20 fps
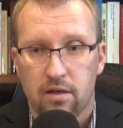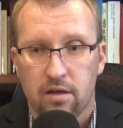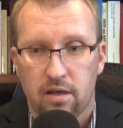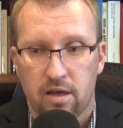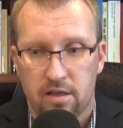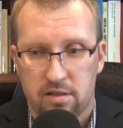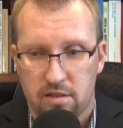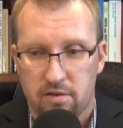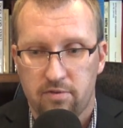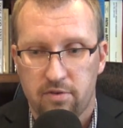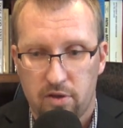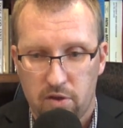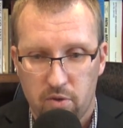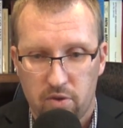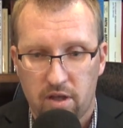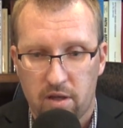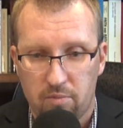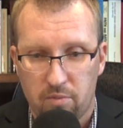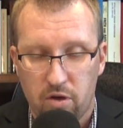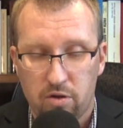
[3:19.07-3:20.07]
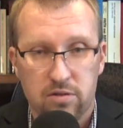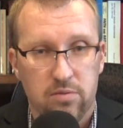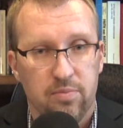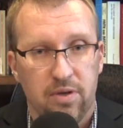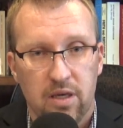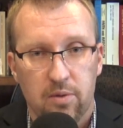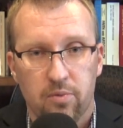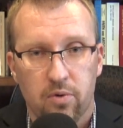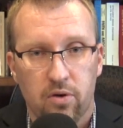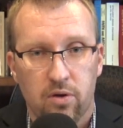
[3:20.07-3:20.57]
it's a view that most
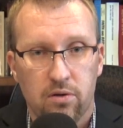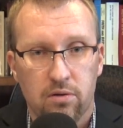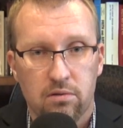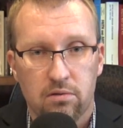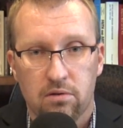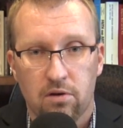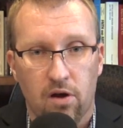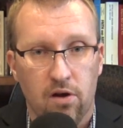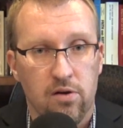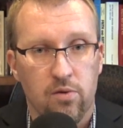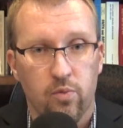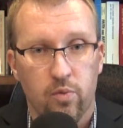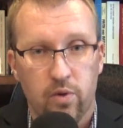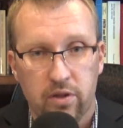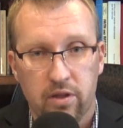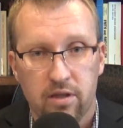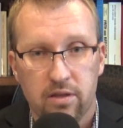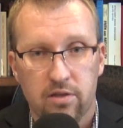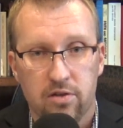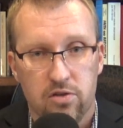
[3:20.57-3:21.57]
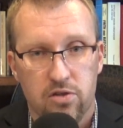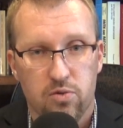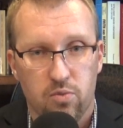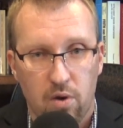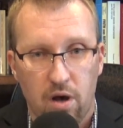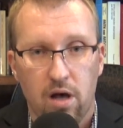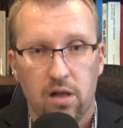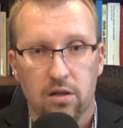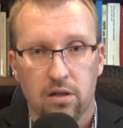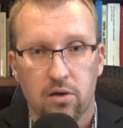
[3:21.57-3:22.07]
people aren't willing to
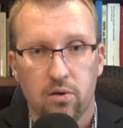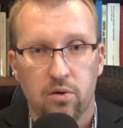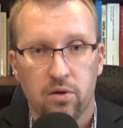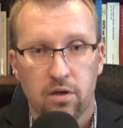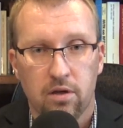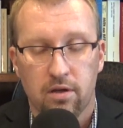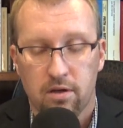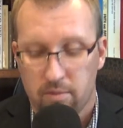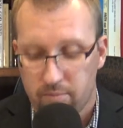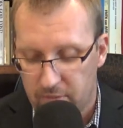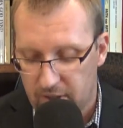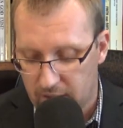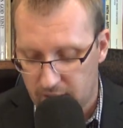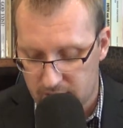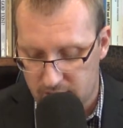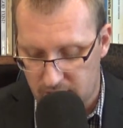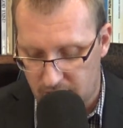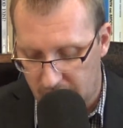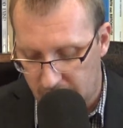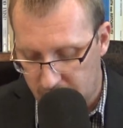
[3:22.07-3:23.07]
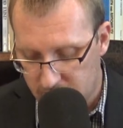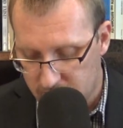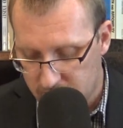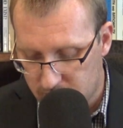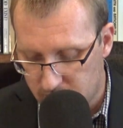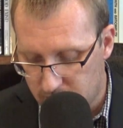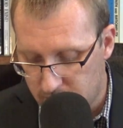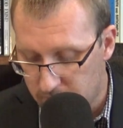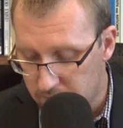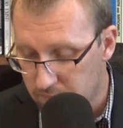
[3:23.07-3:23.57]
swallow because it has
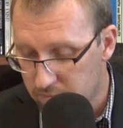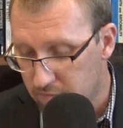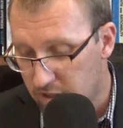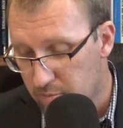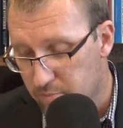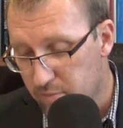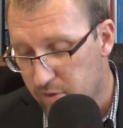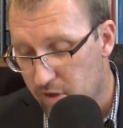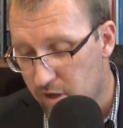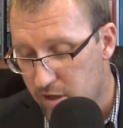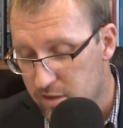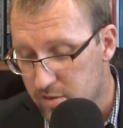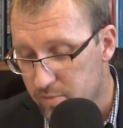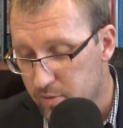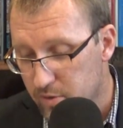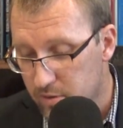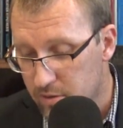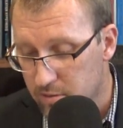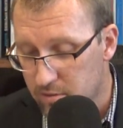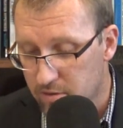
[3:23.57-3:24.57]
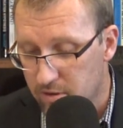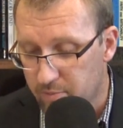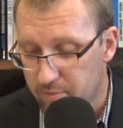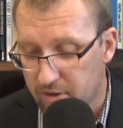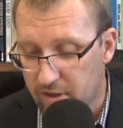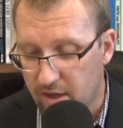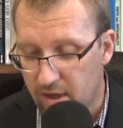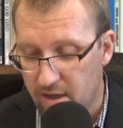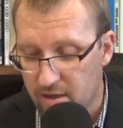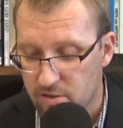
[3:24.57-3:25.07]
some implausible
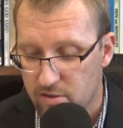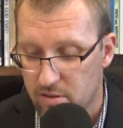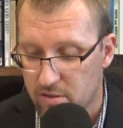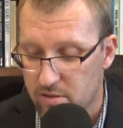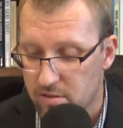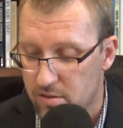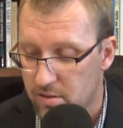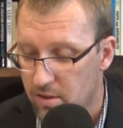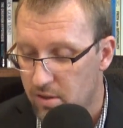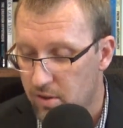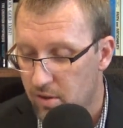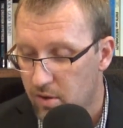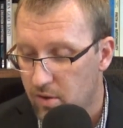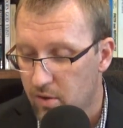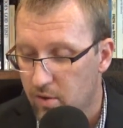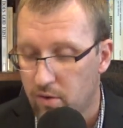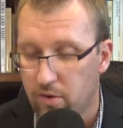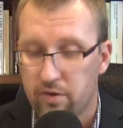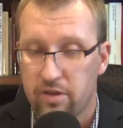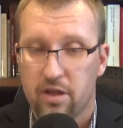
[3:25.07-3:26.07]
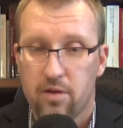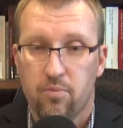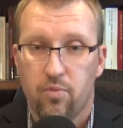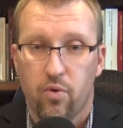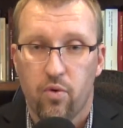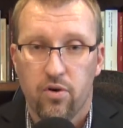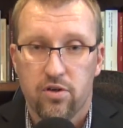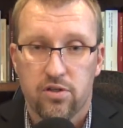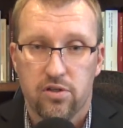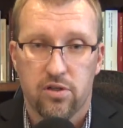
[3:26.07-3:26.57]
implications. Or the
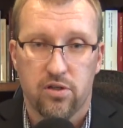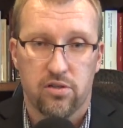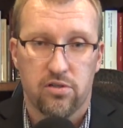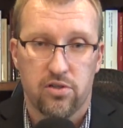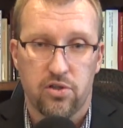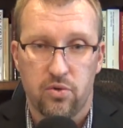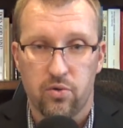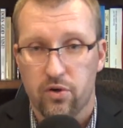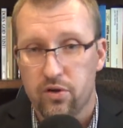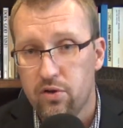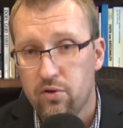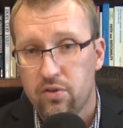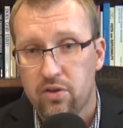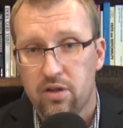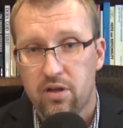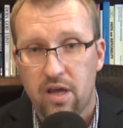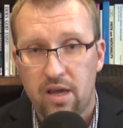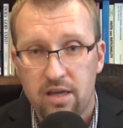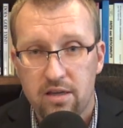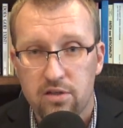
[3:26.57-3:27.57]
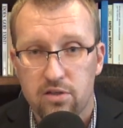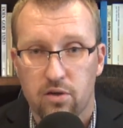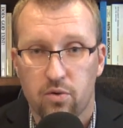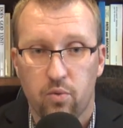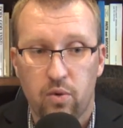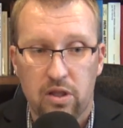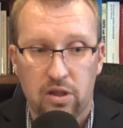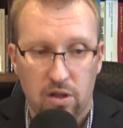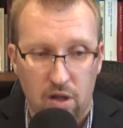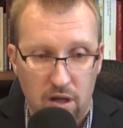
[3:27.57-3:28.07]
abortion issue or euthanasia,
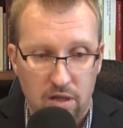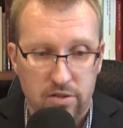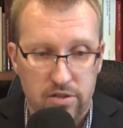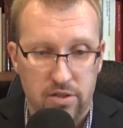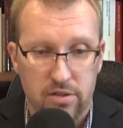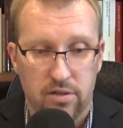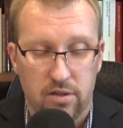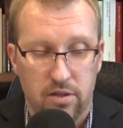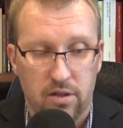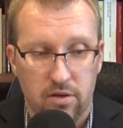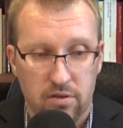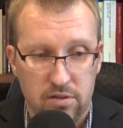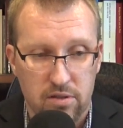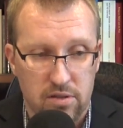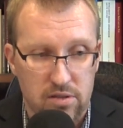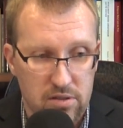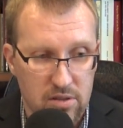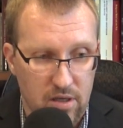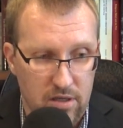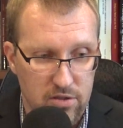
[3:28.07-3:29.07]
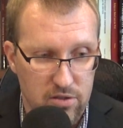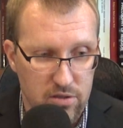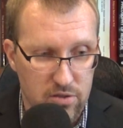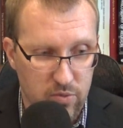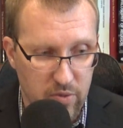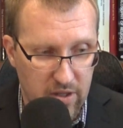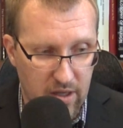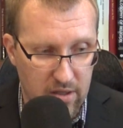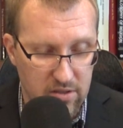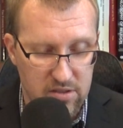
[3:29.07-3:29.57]
we launch into those discussions
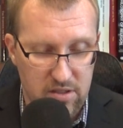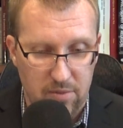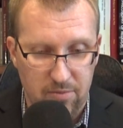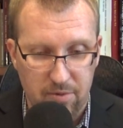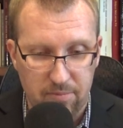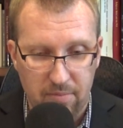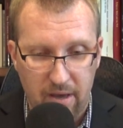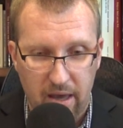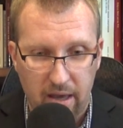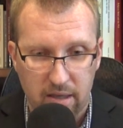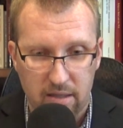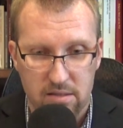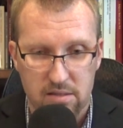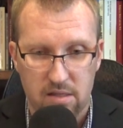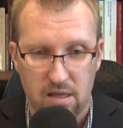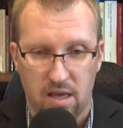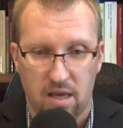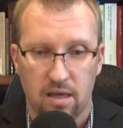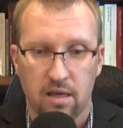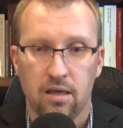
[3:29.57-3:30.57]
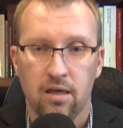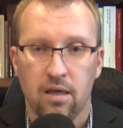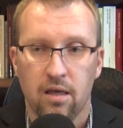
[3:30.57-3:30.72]
without stepping back and saying,